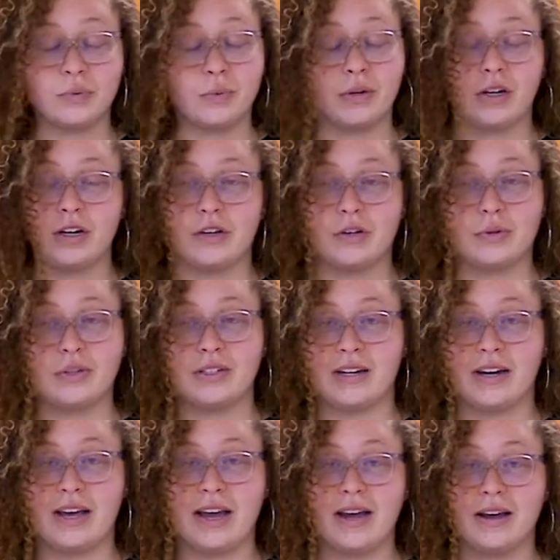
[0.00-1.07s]
we're gonna use
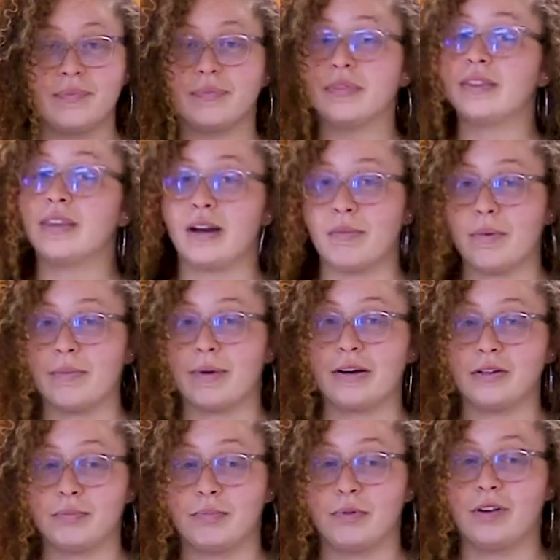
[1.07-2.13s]
today, that I'm
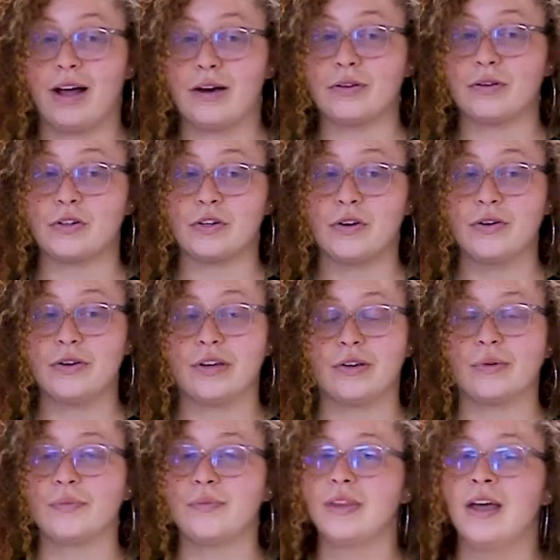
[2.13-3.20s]
about to pull out and show
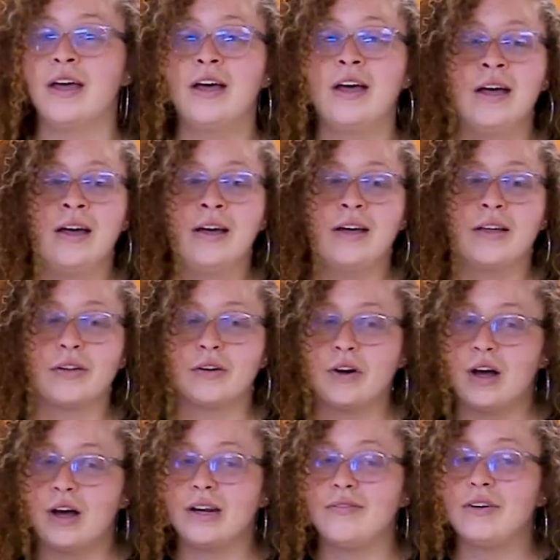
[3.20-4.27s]
you, they're
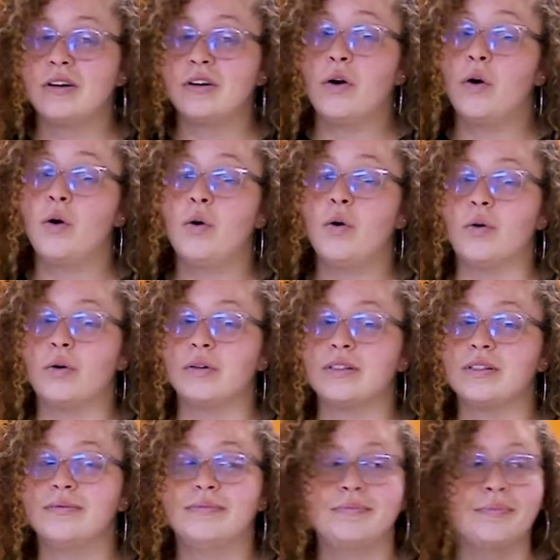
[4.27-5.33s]
not even cold.
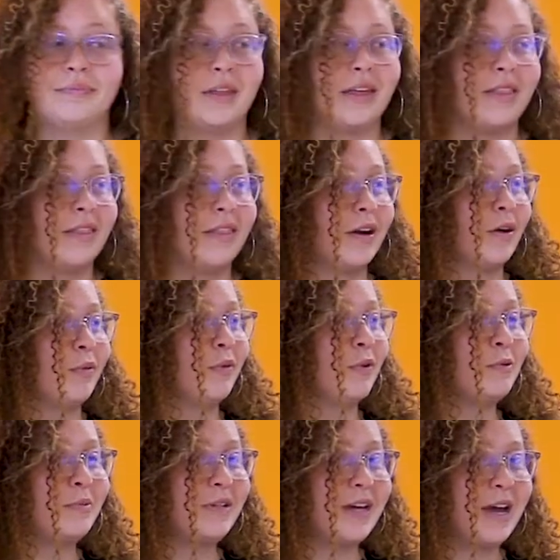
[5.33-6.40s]
They're
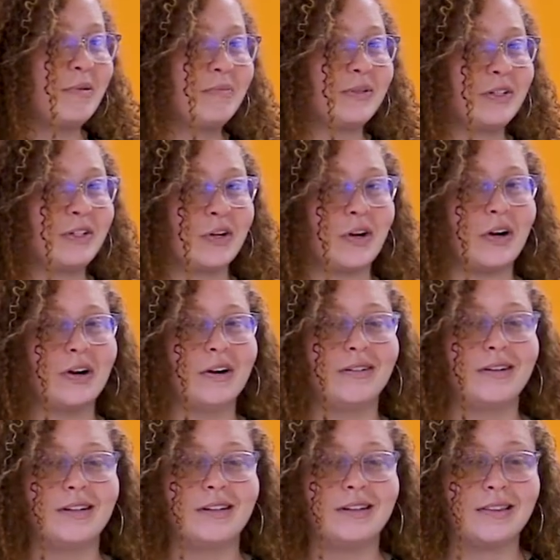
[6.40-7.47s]
room temperature.
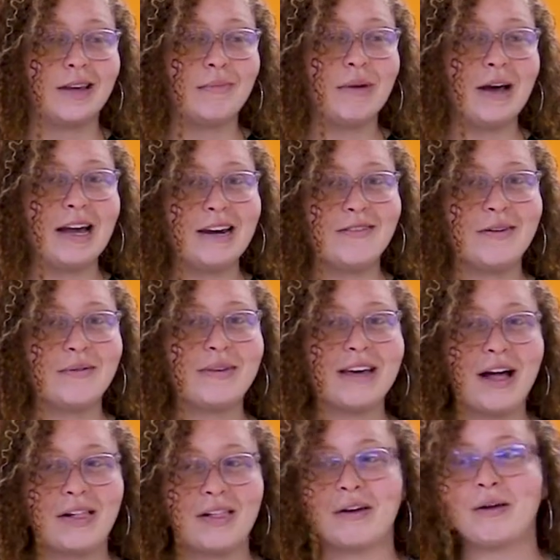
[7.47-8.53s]
They might even be
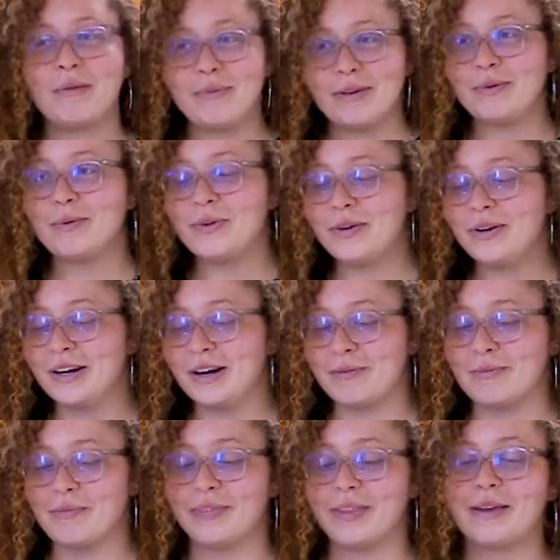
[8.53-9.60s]
a little bit
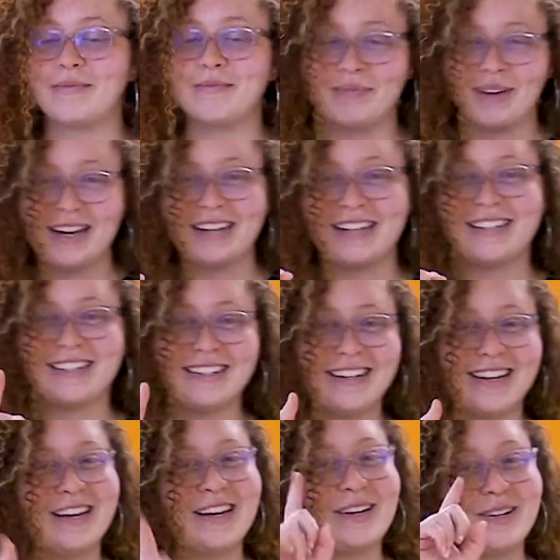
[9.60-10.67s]
warm. But
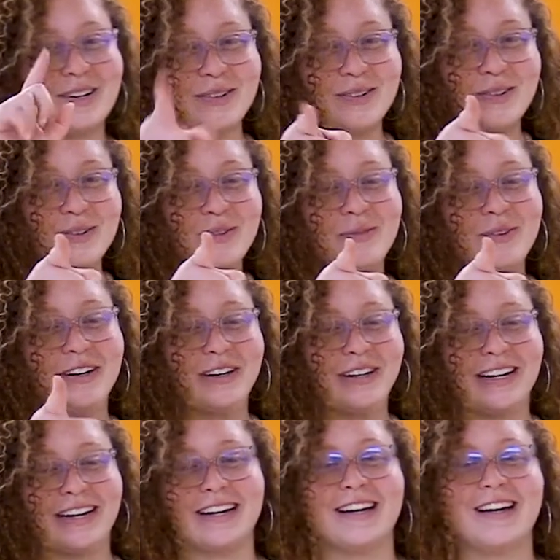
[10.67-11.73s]
don't you
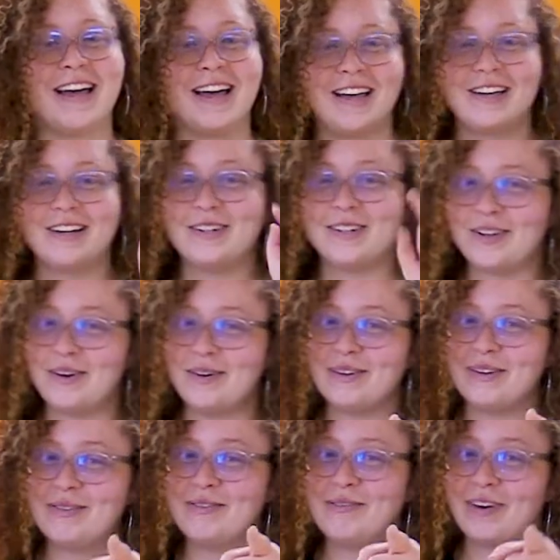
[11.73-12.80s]
worry, don't
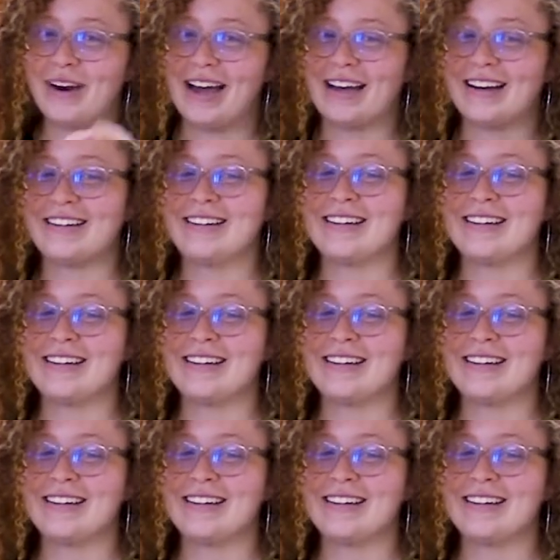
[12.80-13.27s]
you fret.